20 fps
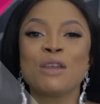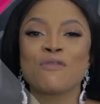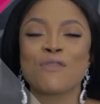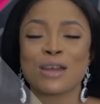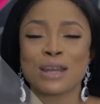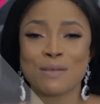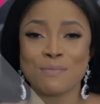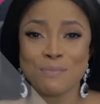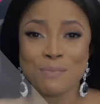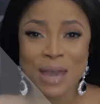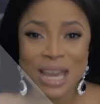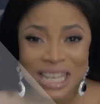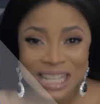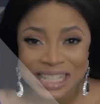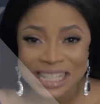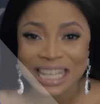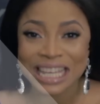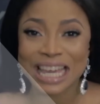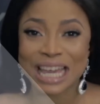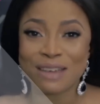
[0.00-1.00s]
for an
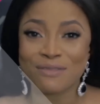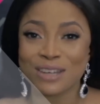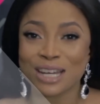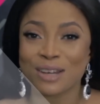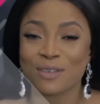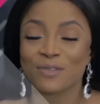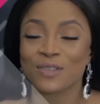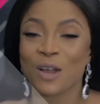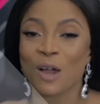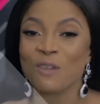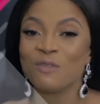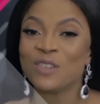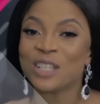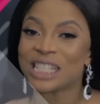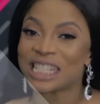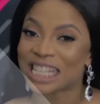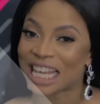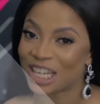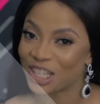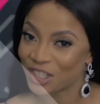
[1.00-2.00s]
amazing evening of
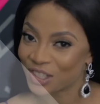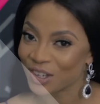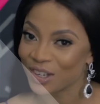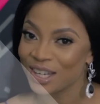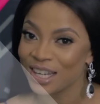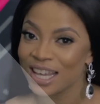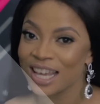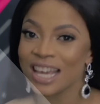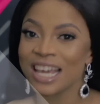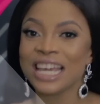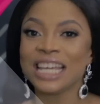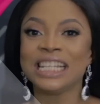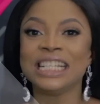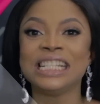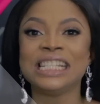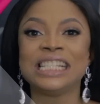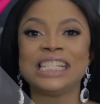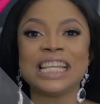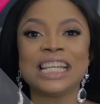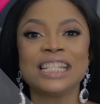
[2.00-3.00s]
conversation
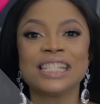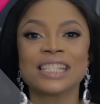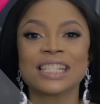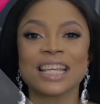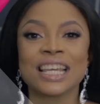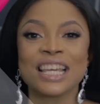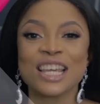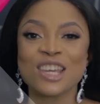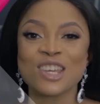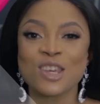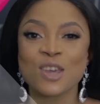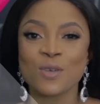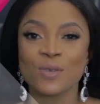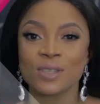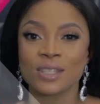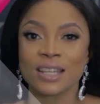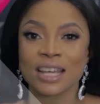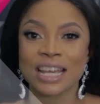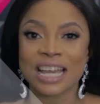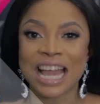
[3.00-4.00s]
in DC,
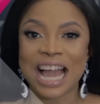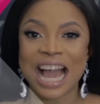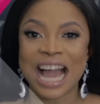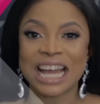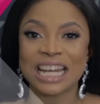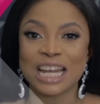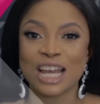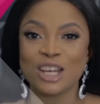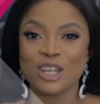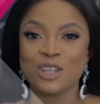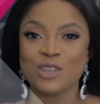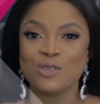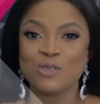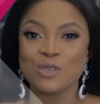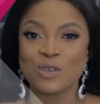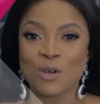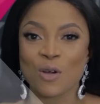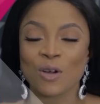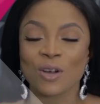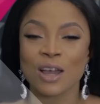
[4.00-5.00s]
Houston and New
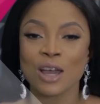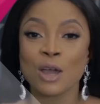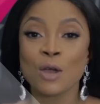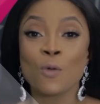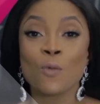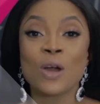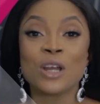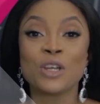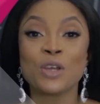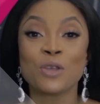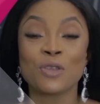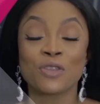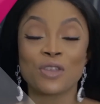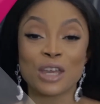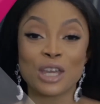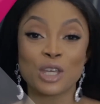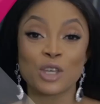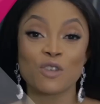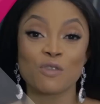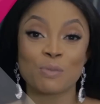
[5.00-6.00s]
York. When you
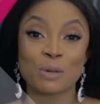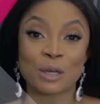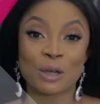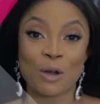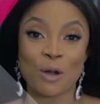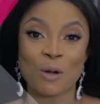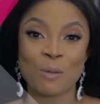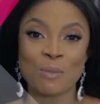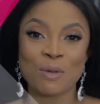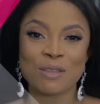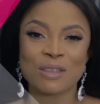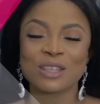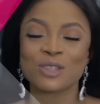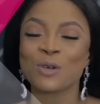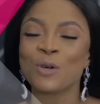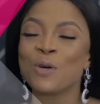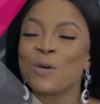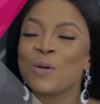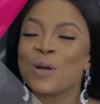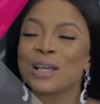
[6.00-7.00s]
think you've become, there's
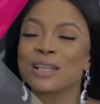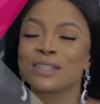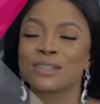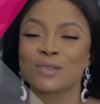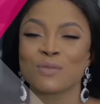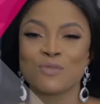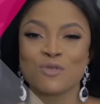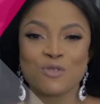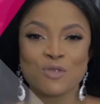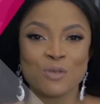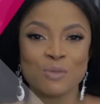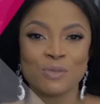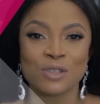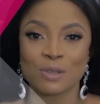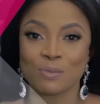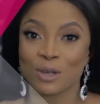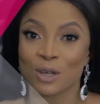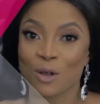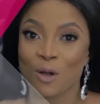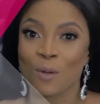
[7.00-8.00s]
always some room
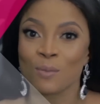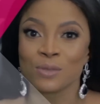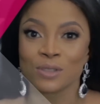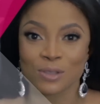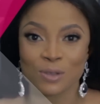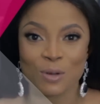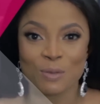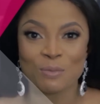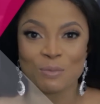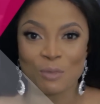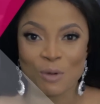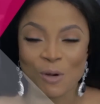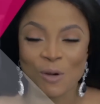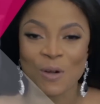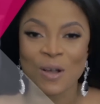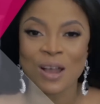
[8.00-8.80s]
to become some more.